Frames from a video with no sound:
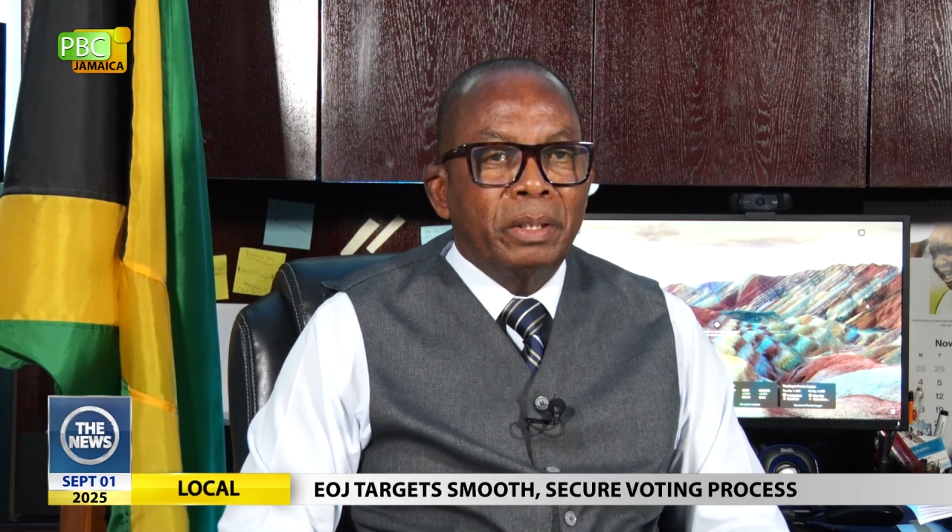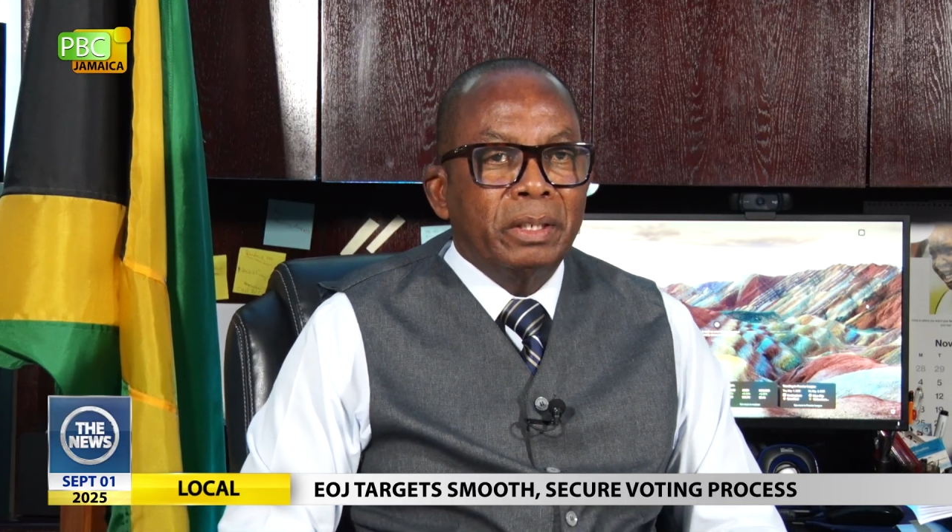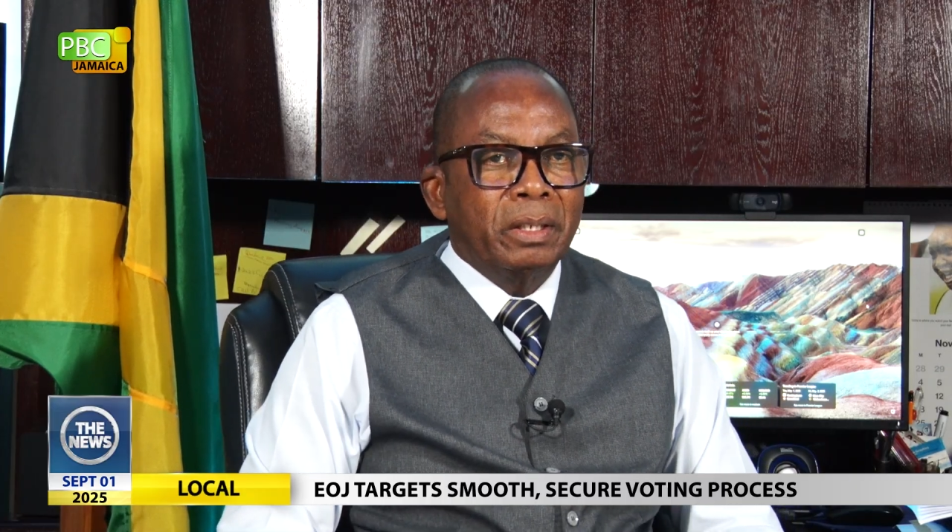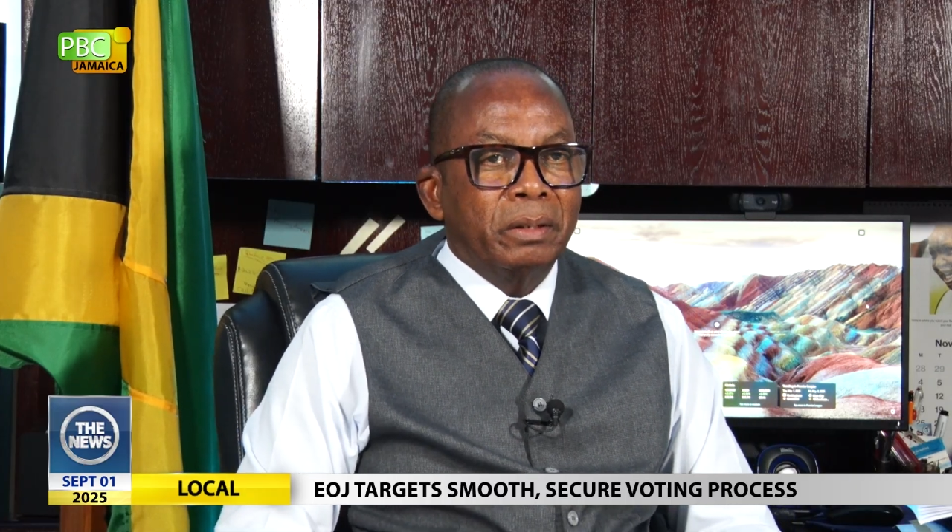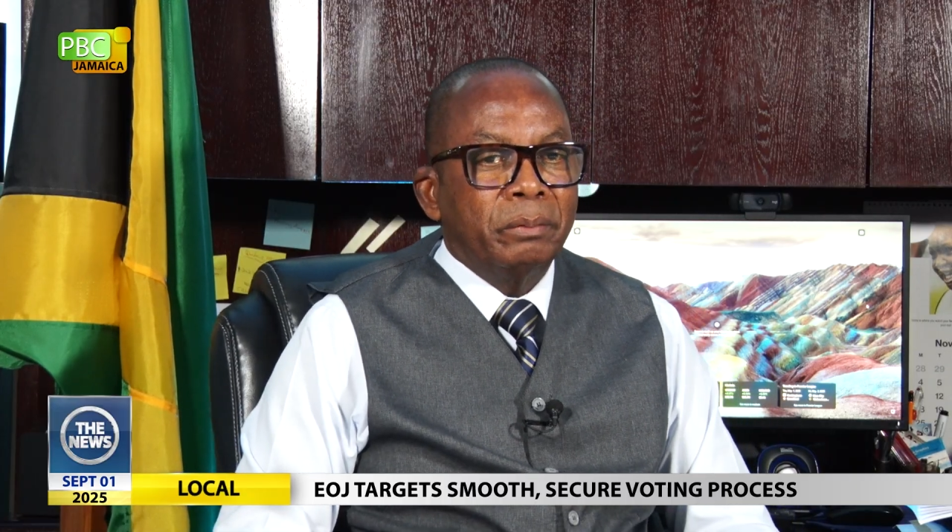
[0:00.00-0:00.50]

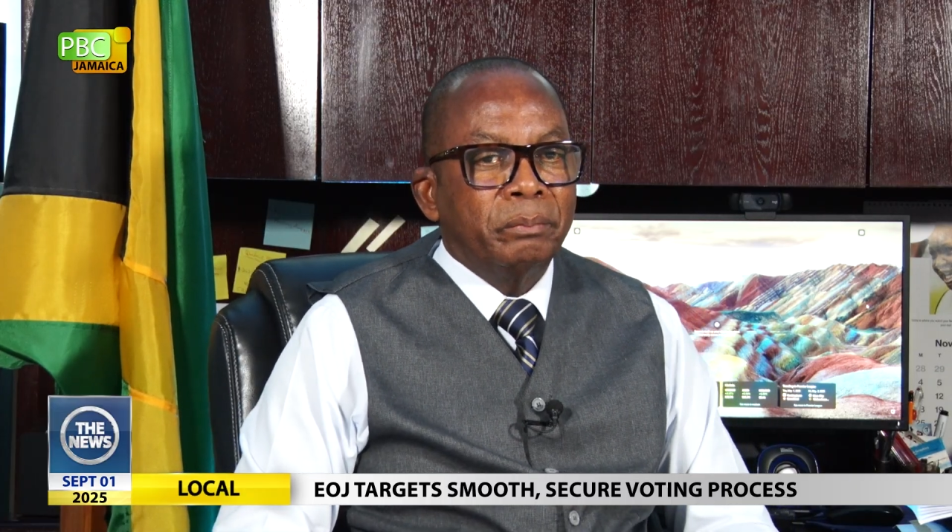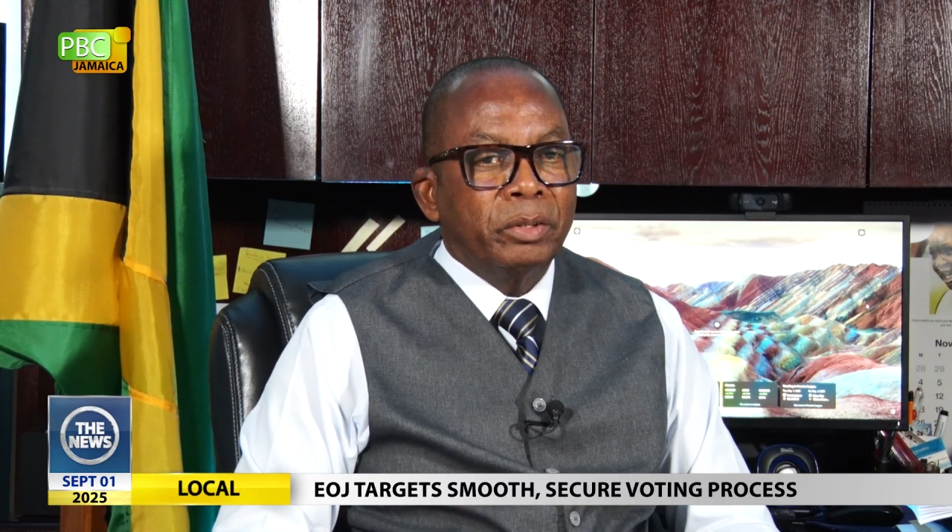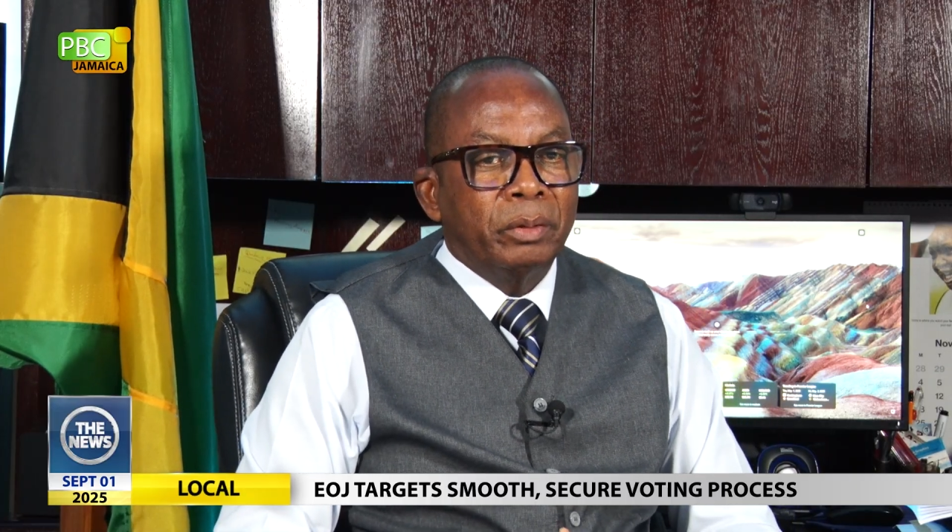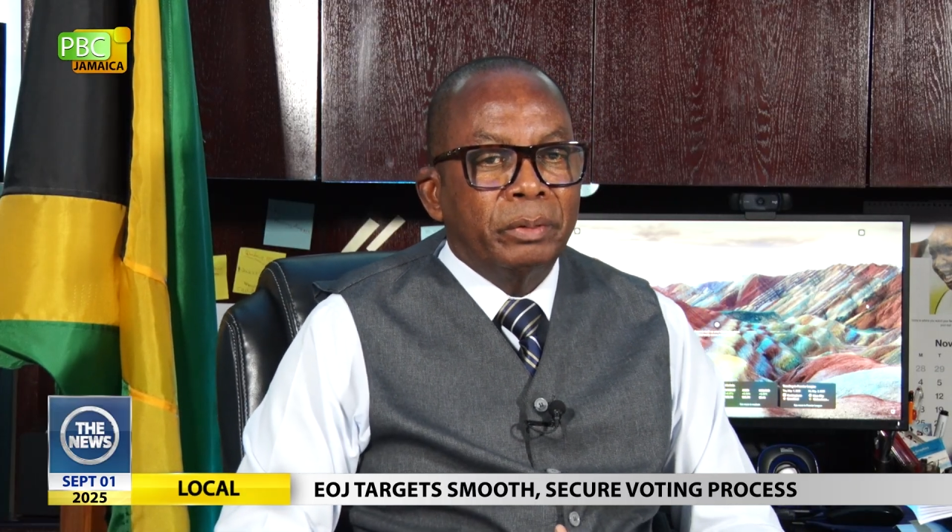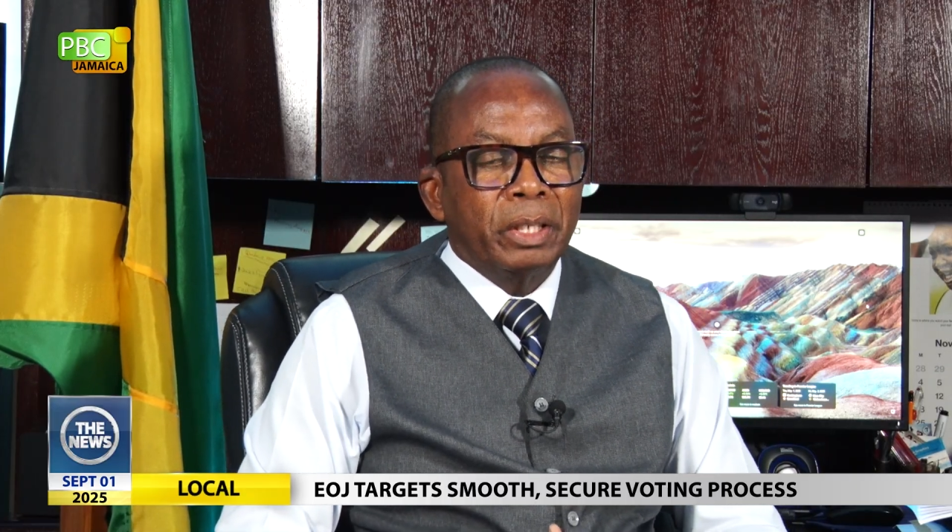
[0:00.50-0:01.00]
particular
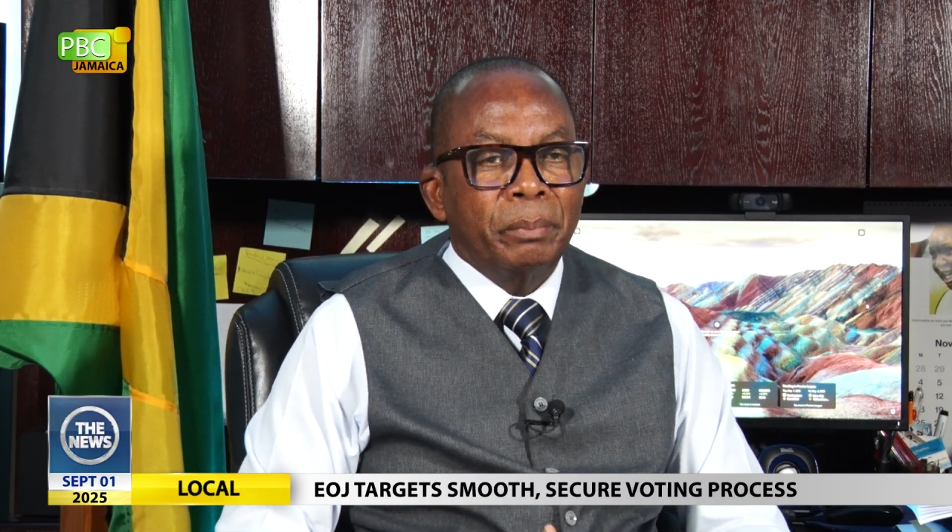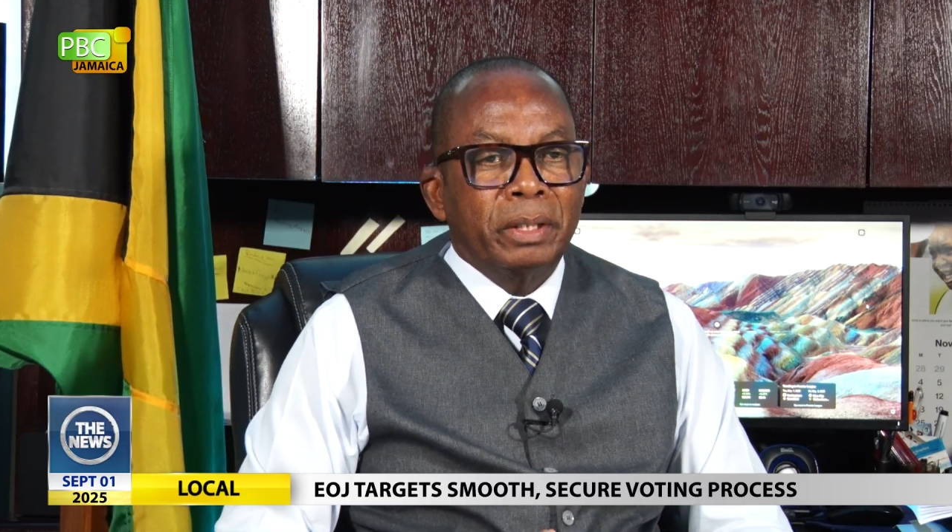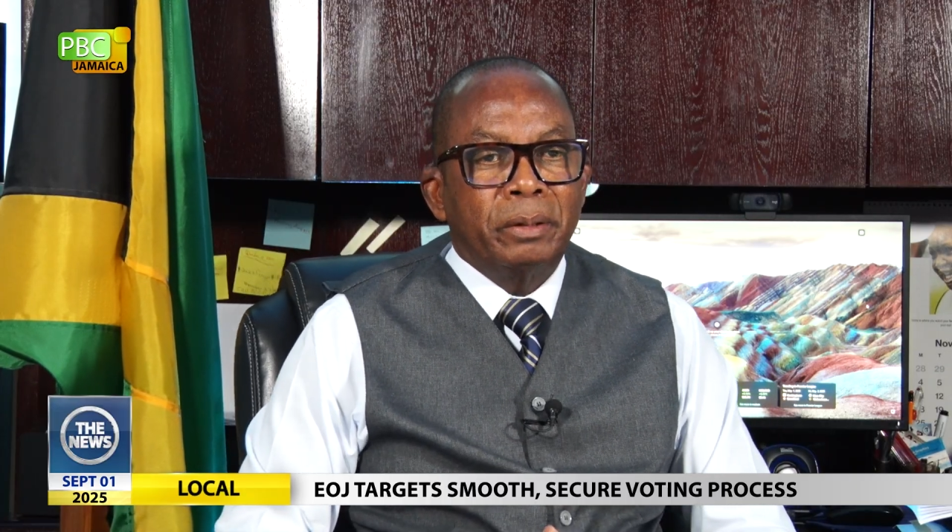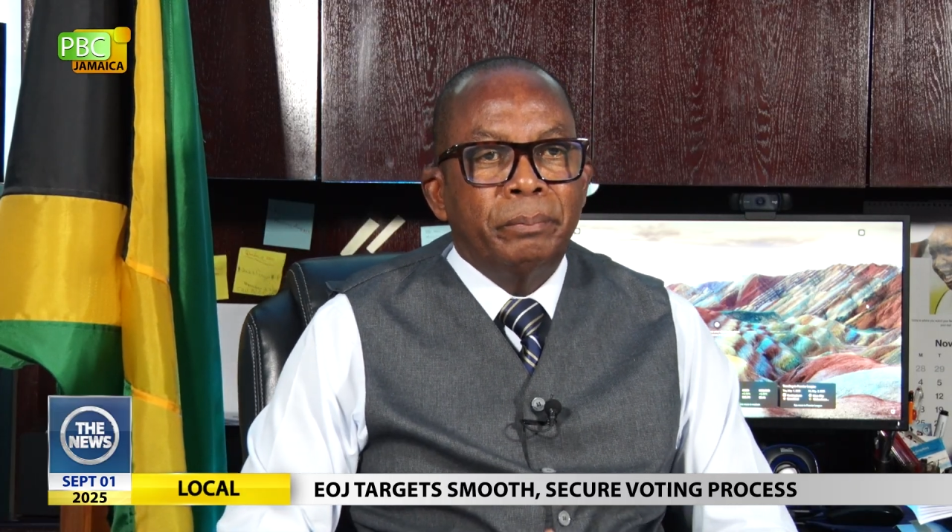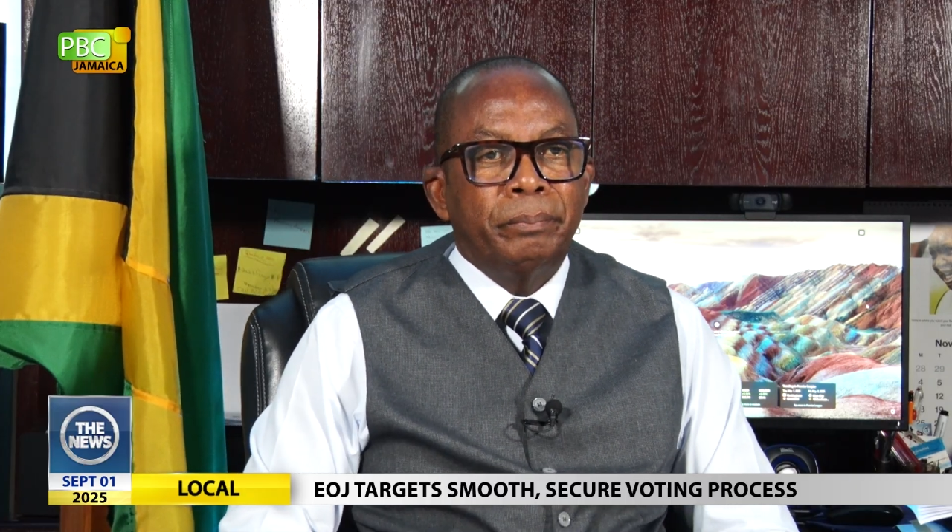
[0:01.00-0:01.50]
subject
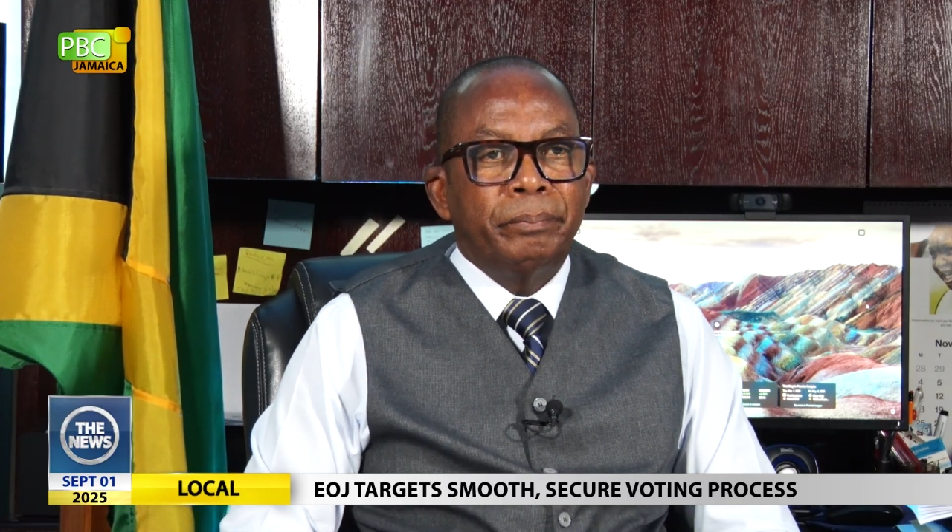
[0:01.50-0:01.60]
matter.